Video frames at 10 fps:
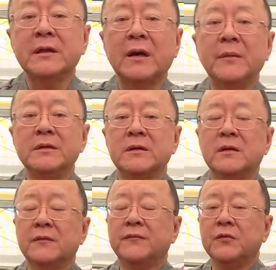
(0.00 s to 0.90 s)
type is
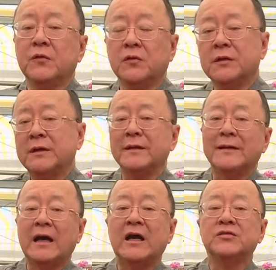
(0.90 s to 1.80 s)
a few orchid
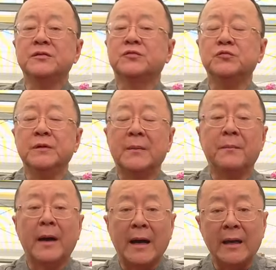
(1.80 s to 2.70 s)
that I actually do not
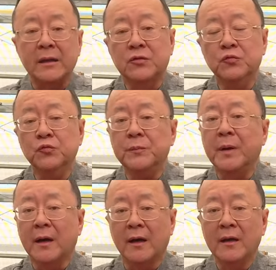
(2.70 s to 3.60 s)
mind to
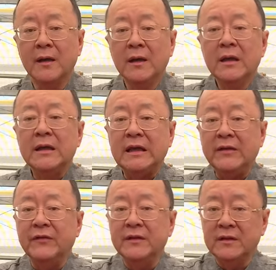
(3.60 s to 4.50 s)
repot,
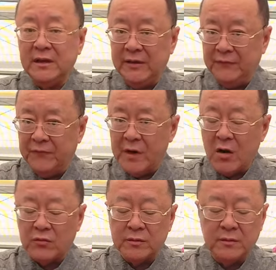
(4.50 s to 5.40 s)
even in
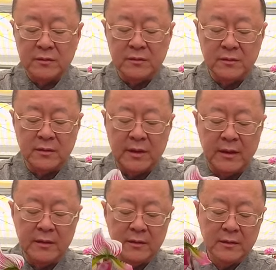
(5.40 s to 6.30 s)
flower. Okay,
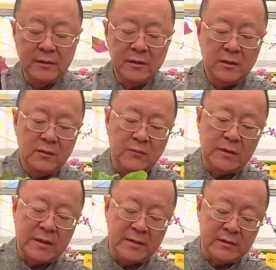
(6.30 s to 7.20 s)

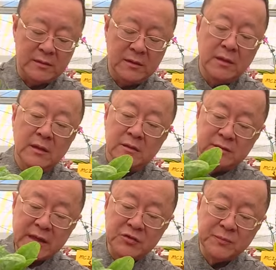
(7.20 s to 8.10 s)
voila.
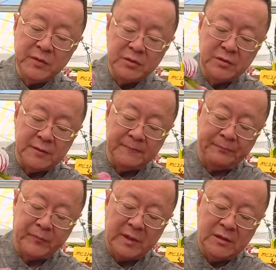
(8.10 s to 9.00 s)
It's actually very good.
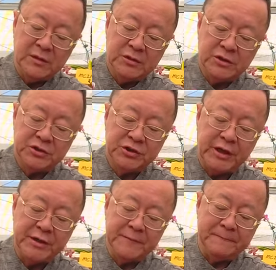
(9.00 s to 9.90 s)
Just
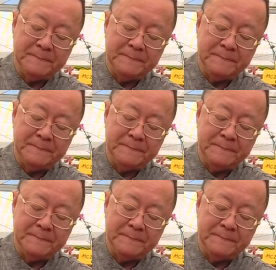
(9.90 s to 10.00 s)
shake it.